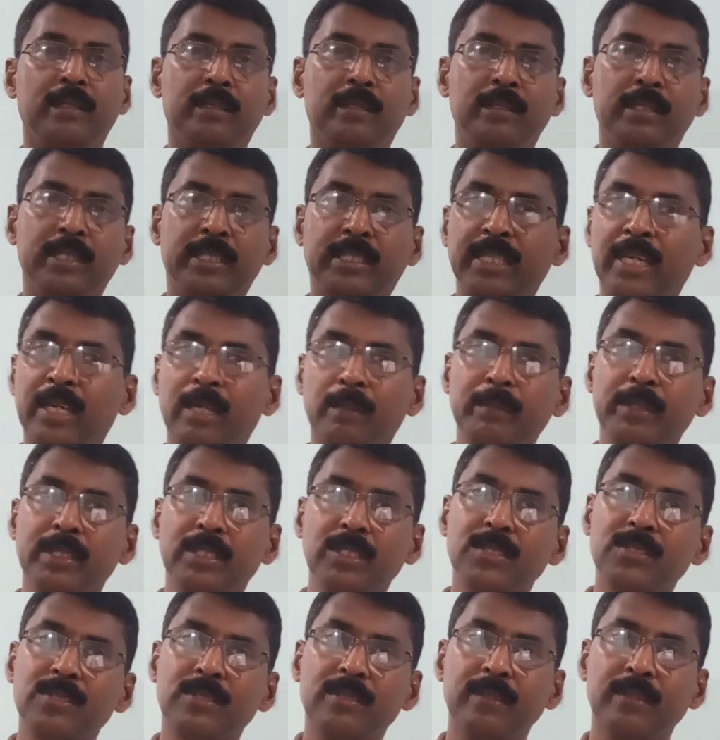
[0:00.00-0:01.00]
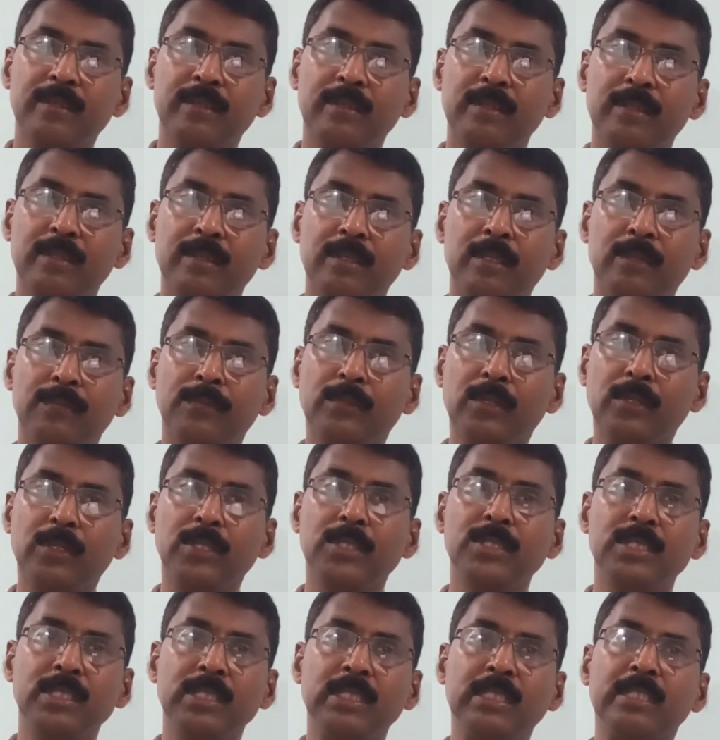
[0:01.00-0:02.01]
determines, of
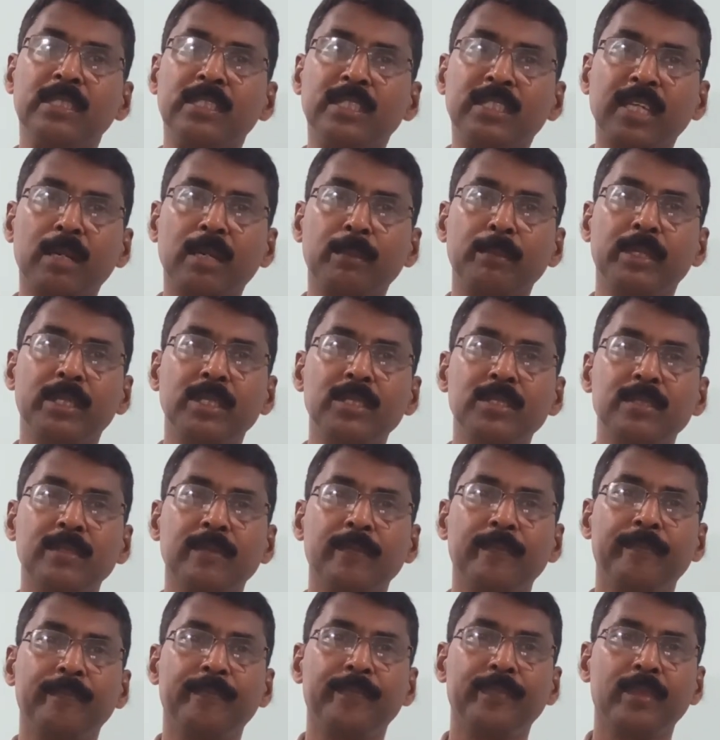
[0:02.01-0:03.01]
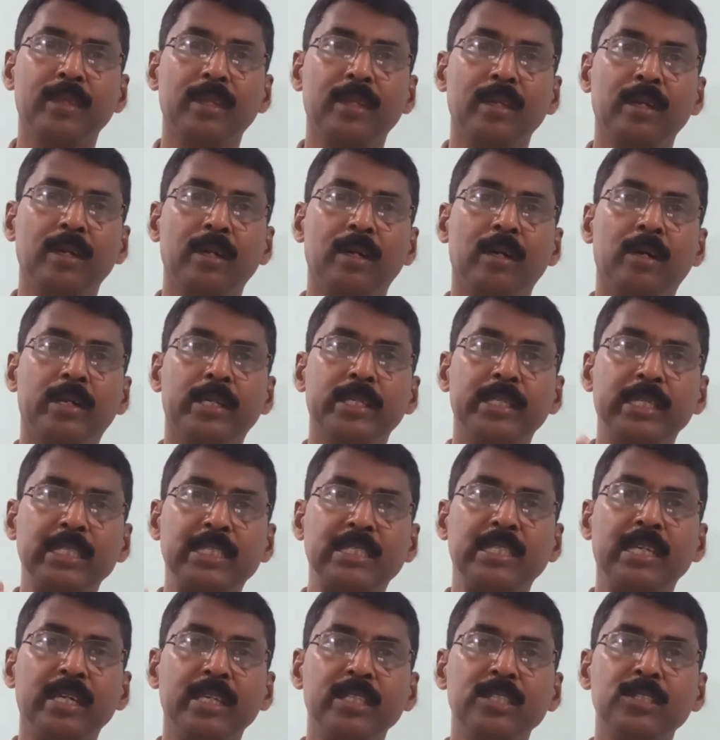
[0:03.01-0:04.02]
course, it determines or it
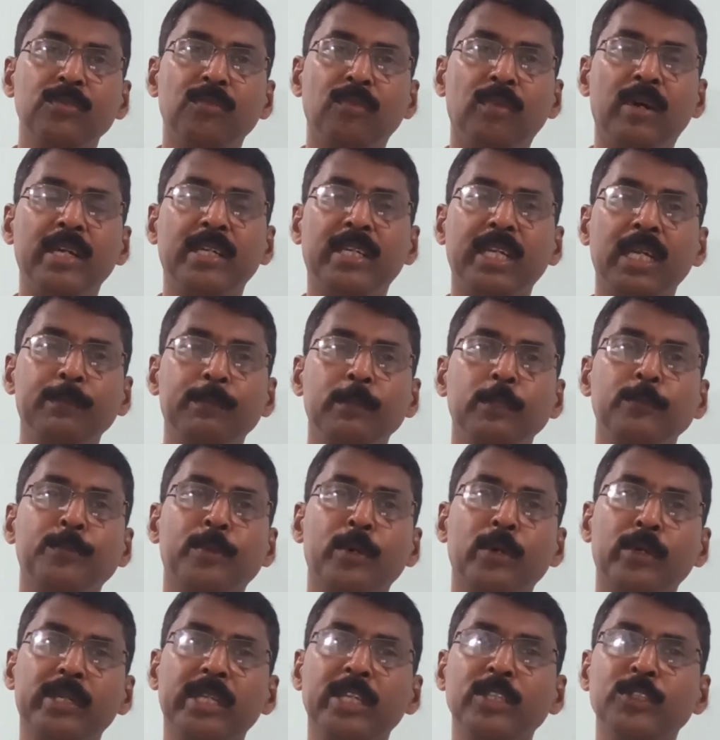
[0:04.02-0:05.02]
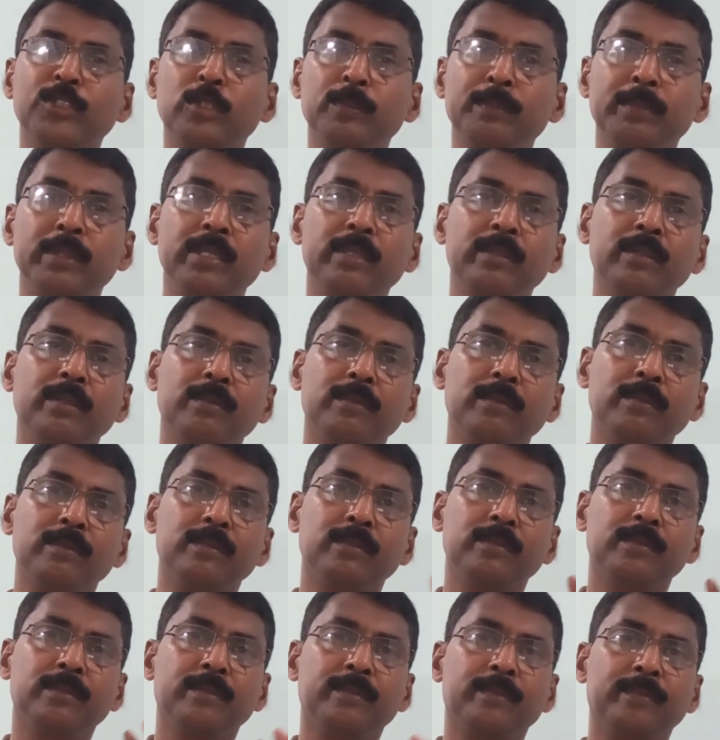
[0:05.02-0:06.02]
decides what type of protein should be
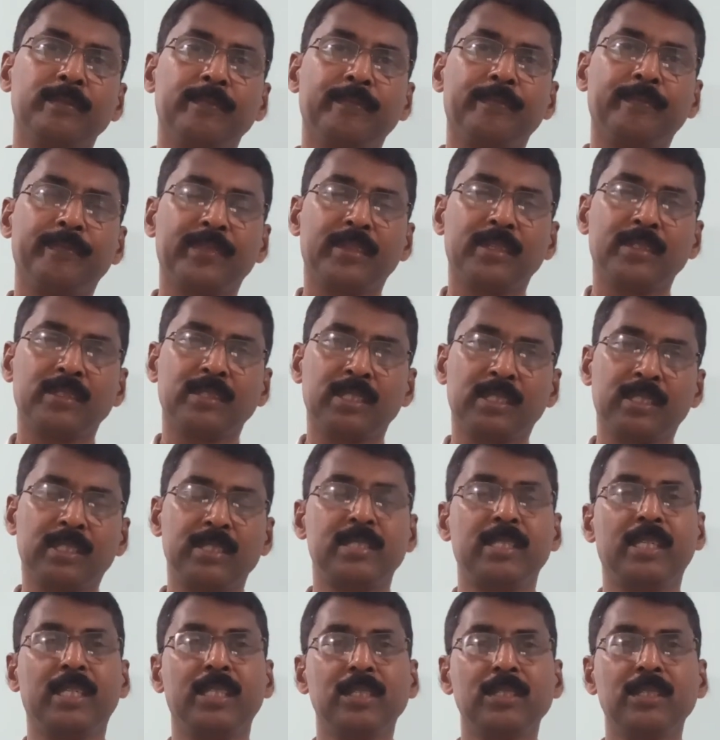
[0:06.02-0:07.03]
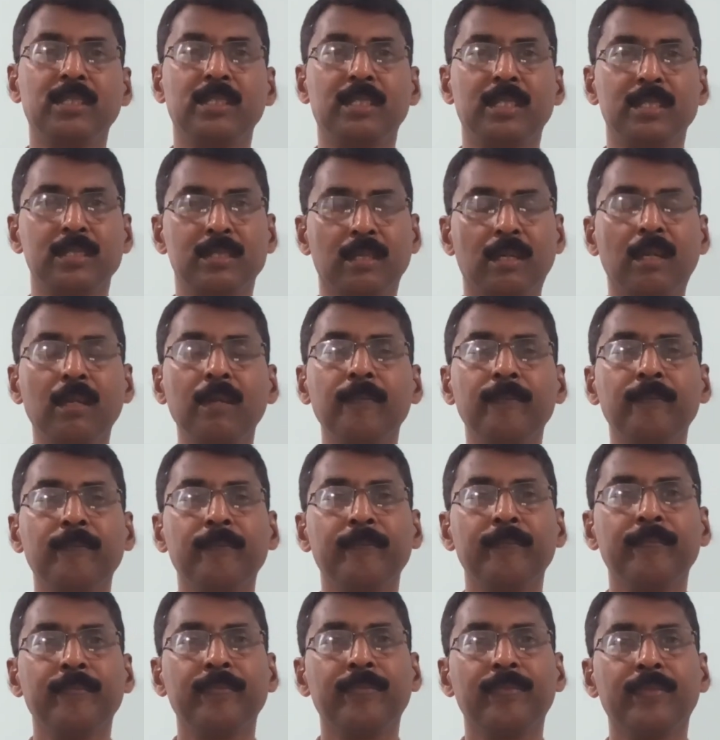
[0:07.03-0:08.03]
synthesized in the
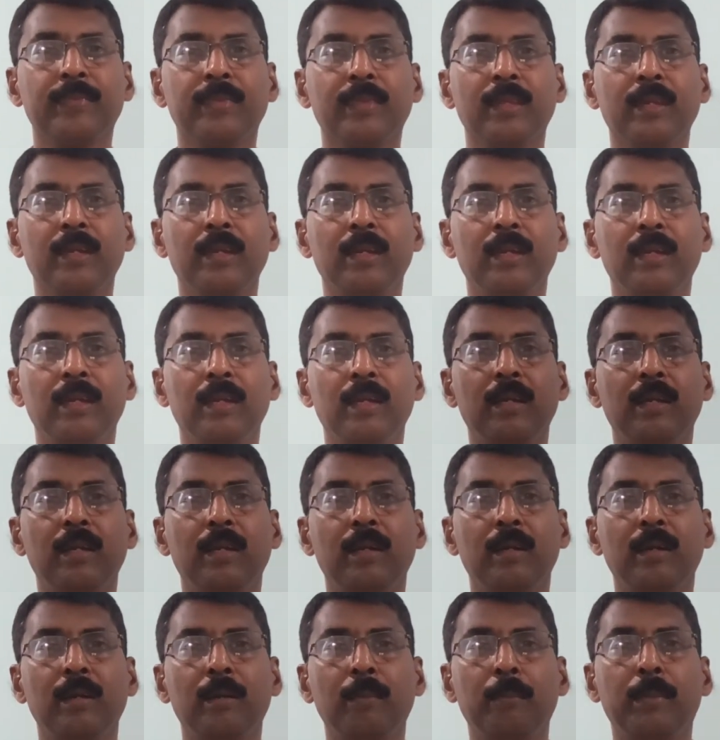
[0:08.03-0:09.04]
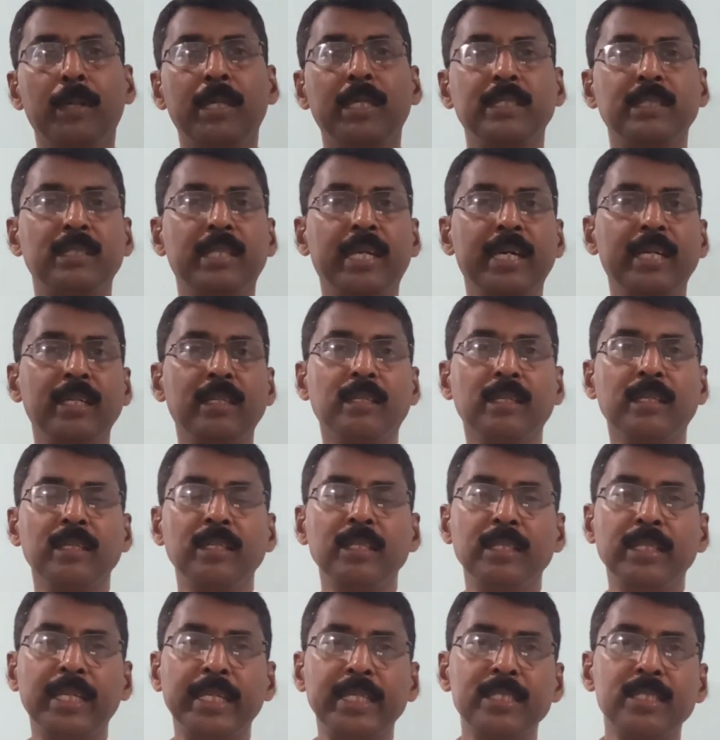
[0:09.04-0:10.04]
cell, but that
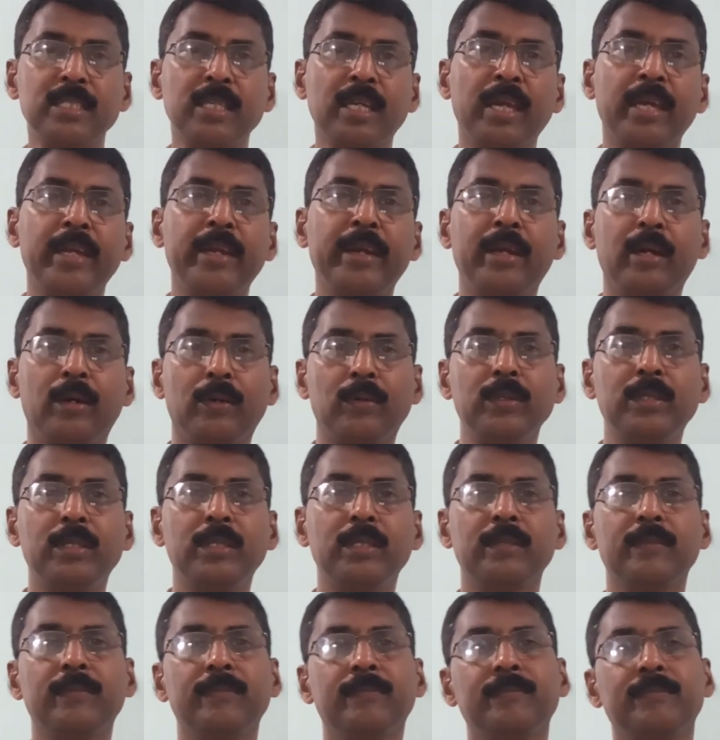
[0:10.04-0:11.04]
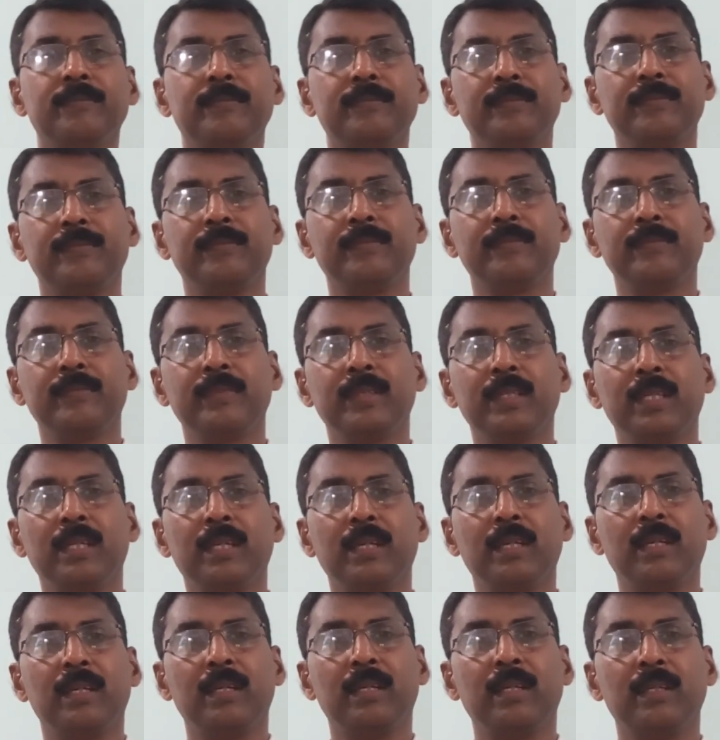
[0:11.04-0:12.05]
is carried out
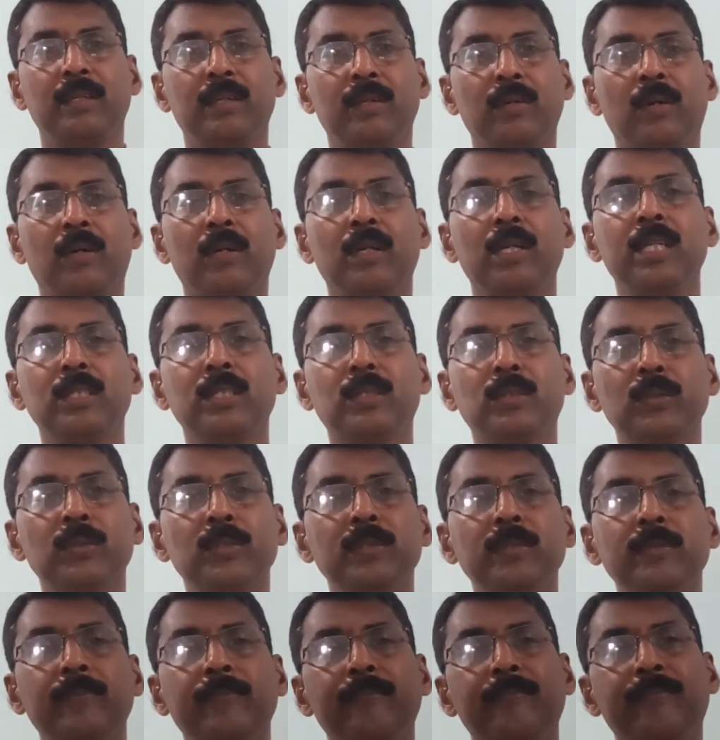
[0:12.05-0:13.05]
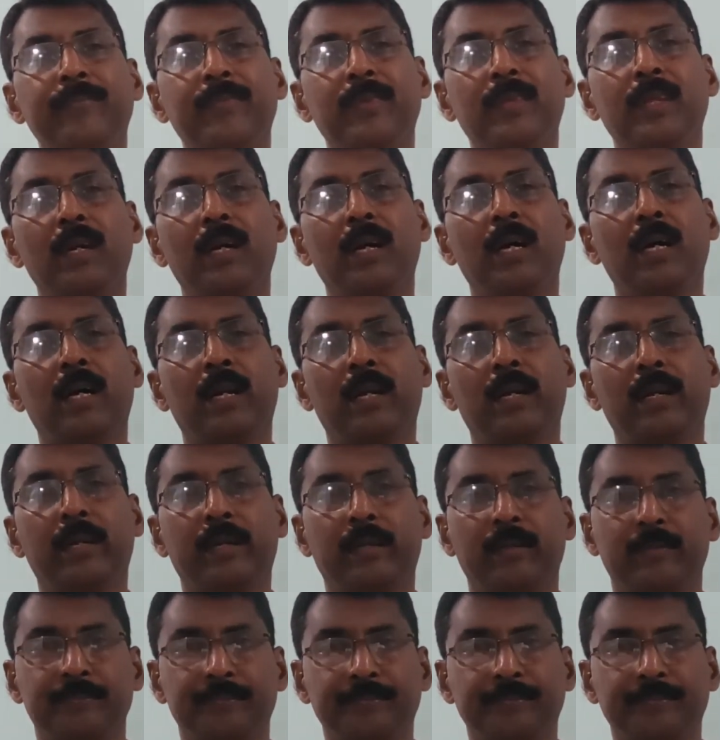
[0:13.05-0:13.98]
only through RNA.